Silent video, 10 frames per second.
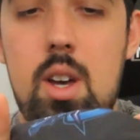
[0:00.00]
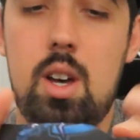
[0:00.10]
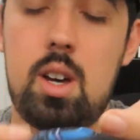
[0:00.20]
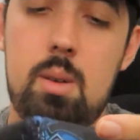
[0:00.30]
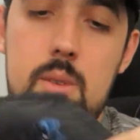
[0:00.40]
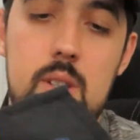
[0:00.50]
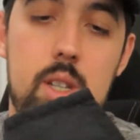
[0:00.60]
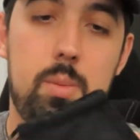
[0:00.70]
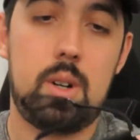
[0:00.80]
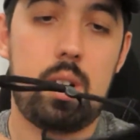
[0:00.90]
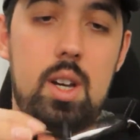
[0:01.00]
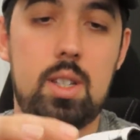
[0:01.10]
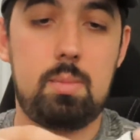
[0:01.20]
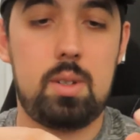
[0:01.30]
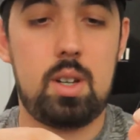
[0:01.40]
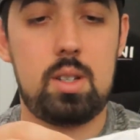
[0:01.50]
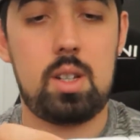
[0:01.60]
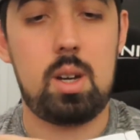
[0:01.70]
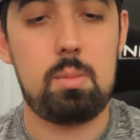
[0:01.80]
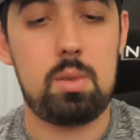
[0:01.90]
Um, the inside's pretty nice because it
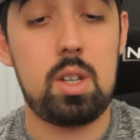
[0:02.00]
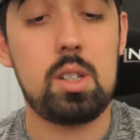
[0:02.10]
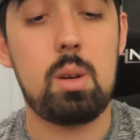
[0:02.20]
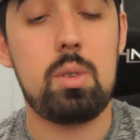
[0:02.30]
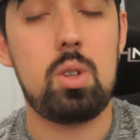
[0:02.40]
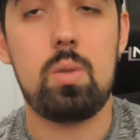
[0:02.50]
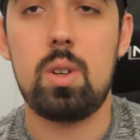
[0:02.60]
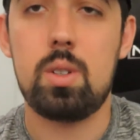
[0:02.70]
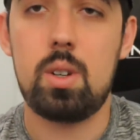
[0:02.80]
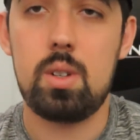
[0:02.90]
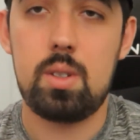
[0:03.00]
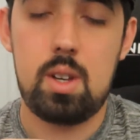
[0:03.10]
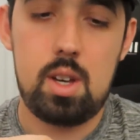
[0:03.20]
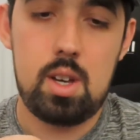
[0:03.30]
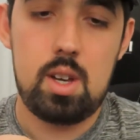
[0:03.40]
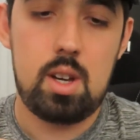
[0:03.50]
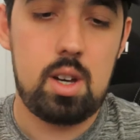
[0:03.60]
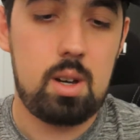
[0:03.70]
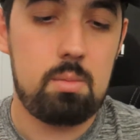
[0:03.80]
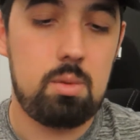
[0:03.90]
comes. It does come with two filters.
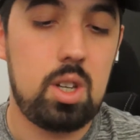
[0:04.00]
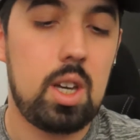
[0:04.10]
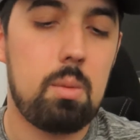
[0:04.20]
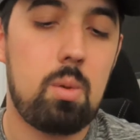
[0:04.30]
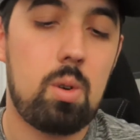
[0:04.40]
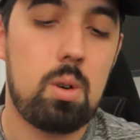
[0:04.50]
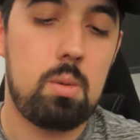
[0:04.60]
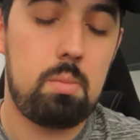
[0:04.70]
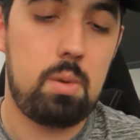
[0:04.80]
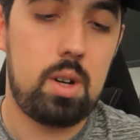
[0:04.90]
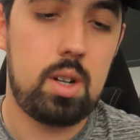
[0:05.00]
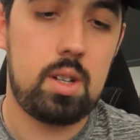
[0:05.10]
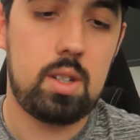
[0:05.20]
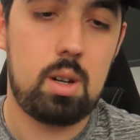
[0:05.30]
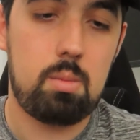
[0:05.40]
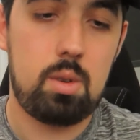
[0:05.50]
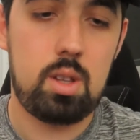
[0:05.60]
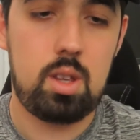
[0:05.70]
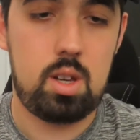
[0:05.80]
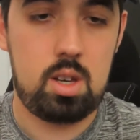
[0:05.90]
Um, you can get more, but it does come
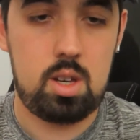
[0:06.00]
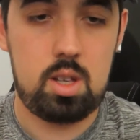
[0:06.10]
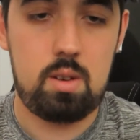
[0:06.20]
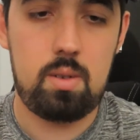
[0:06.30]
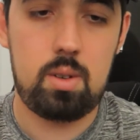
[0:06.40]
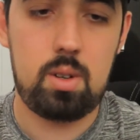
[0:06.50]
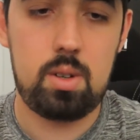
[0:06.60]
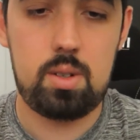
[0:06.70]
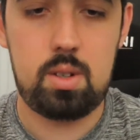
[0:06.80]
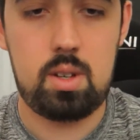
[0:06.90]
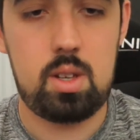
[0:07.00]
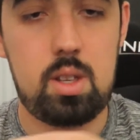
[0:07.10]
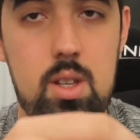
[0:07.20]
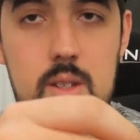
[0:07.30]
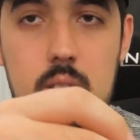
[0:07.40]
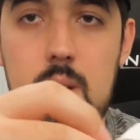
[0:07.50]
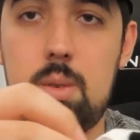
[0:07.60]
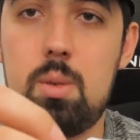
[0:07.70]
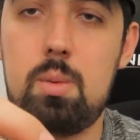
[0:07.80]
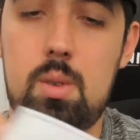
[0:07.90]
with the filters in the inside,
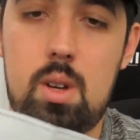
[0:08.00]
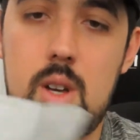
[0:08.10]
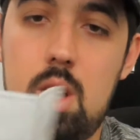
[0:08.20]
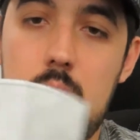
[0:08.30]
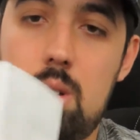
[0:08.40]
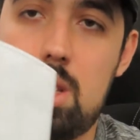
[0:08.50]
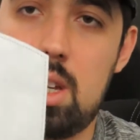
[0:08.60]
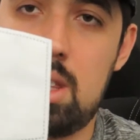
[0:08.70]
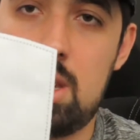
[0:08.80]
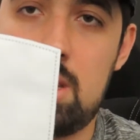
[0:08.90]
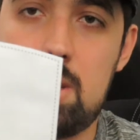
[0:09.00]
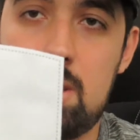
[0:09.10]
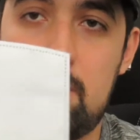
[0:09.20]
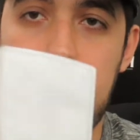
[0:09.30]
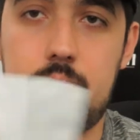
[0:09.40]
which look like this.